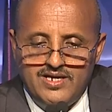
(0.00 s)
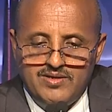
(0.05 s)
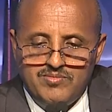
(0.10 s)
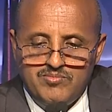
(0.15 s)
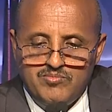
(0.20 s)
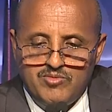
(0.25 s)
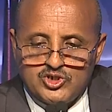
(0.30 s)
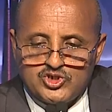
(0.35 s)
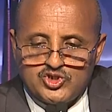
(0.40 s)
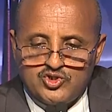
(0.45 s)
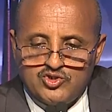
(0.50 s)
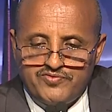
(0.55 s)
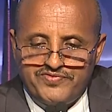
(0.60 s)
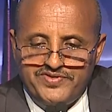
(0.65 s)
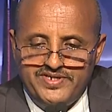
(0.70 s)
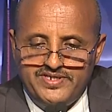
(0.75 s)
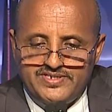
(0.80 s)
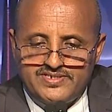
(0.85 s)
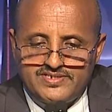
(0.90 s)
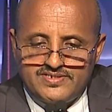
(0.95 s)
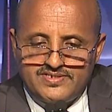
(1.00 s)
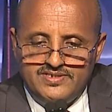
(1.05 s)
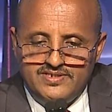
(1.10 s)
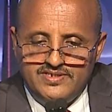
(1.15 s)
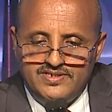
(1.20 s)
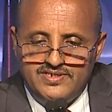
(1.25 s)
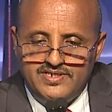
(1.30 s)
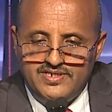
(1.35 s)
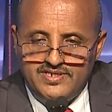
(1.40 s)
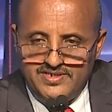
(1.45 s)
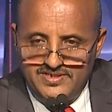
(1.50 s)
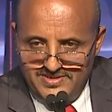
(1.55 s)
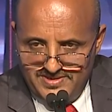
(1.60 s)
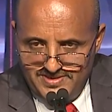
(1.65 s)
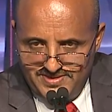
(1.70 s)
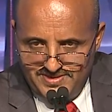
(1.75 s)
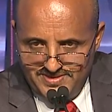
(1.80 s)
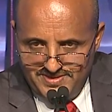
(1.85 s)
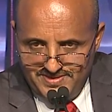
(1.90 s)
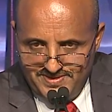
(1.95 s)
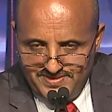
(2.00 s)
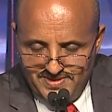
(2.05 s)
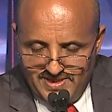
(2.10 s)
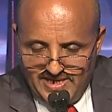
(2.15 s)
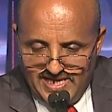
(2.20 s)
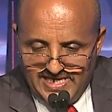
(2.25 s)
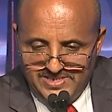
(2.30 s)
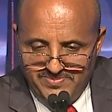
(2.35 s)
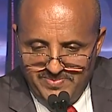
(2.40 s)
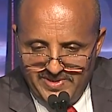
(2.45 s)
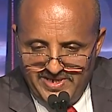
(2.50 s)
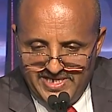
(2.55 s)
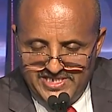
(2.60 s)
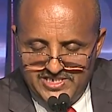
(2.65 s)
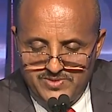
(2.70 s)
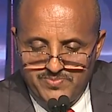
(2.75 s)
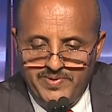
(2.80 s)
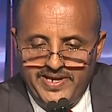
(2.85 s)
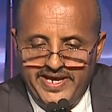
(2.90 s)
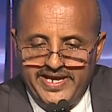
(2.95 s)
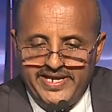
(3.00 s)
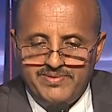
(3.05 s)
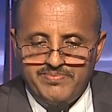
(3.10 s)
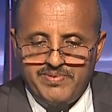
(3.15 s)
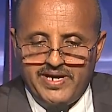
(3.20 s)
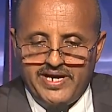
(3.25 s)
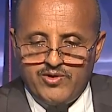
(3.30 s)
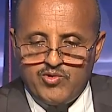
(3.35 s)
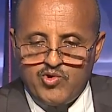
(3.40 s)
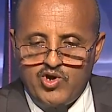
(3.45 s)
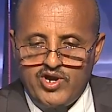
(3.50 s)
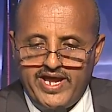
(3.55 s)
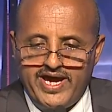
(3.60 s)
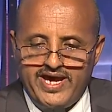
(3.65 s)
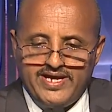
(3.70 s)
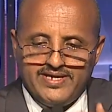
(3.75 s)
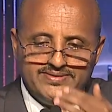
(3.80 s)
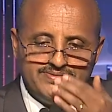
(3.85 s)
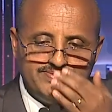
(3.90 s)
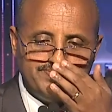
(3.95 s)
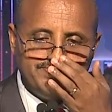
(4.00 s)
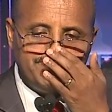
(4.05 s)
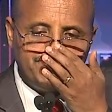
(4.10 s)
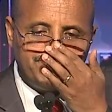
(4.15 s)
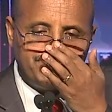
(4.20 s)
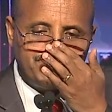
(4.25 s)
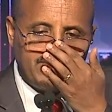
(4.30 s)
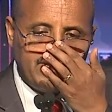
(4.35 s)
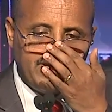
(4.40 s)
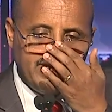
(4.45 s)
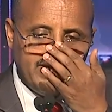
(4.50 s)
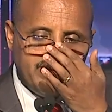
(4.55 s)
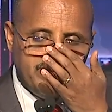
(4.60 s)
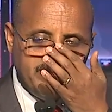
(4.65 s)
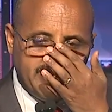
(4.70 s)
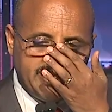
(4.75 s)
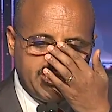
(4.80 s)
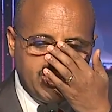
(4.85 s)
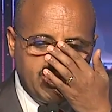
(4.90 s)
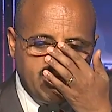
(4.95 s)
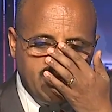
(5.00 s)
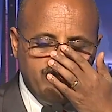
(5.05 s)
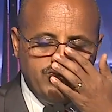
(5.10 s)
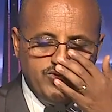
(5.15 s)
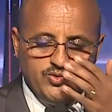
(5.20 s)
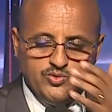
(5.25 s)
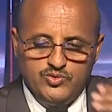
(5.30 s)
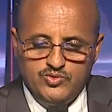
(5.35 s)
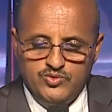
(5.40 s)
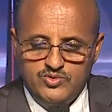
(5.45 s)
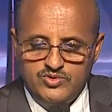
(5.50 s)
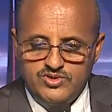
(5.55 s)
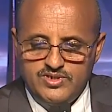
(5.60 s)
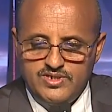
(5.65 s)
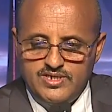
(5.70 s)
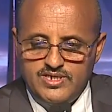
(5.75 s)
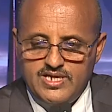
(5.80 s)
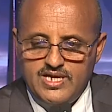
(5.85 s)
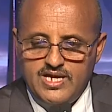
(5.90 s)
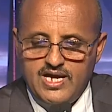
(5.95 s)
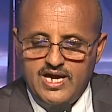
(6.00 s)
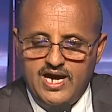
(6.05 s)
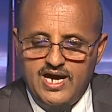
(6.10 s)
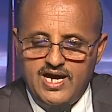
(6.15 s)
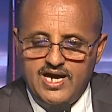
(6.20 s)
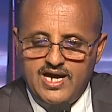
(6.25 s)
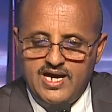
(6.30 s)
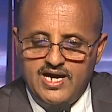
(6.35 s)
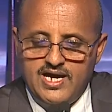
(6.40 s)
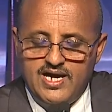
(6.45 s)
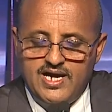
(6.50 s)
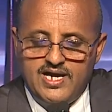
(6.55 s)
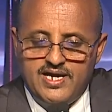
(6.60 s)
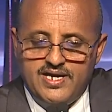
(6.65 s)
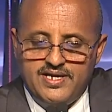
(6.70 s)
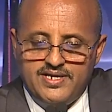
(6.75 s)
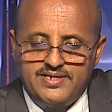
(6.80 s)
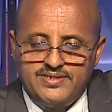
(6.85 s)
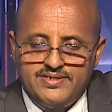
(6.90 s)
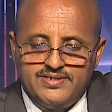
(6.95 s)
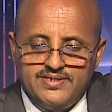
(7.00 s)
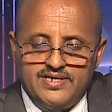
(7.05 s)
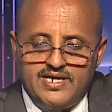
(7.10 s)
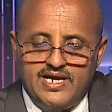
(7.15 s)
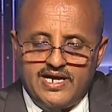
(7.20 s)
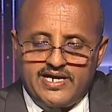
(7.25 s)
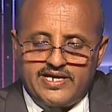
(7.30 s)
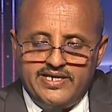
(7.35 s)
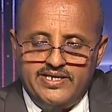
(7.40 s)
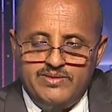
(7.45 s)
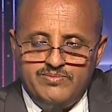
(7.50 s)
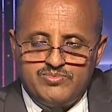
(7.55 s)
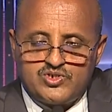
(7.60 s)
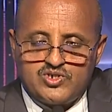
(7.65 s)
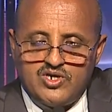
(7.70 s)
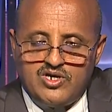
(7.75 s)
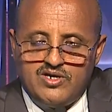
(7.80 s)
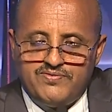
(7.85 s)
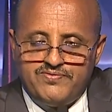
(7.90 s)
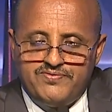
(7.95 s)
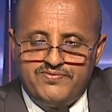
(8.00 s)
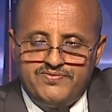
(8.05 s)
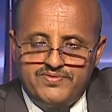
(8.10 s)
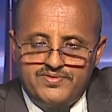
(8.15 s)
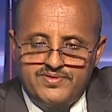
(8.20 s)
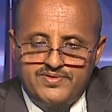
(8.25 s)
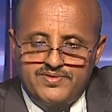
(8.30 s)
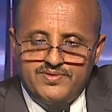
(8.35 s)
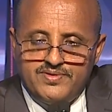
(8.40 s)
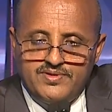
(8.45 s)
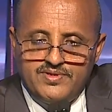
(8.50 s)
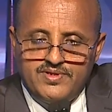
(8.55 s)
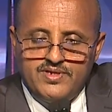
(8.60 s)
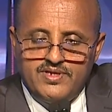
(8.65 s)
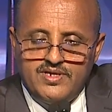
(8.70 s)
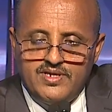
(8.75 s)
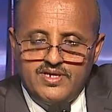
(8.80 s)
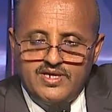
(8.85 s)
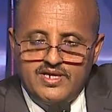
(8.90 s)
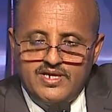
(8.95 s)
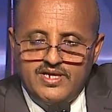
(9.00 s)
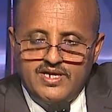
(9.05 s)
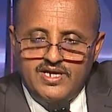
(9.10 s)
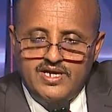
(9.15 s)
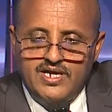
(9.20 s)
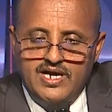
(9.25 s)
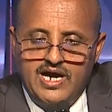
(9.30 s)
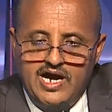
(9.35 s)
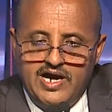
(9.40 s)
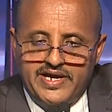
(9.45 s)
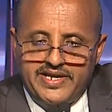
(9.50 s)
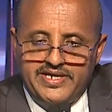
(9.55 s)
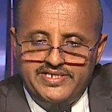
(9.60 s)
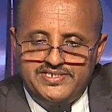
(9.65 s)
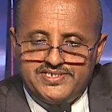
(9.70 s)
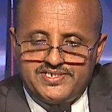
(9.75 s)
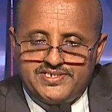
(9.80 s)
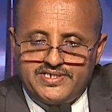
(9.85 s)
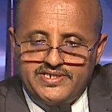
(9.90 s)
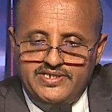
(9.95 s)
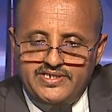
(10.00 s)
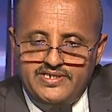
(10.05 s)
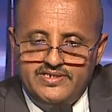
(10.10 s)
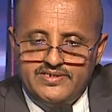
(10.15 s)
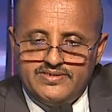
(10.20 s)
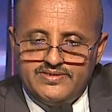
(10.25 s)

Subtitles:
most of it has been explained by Nola, but to give you a glimpse of our history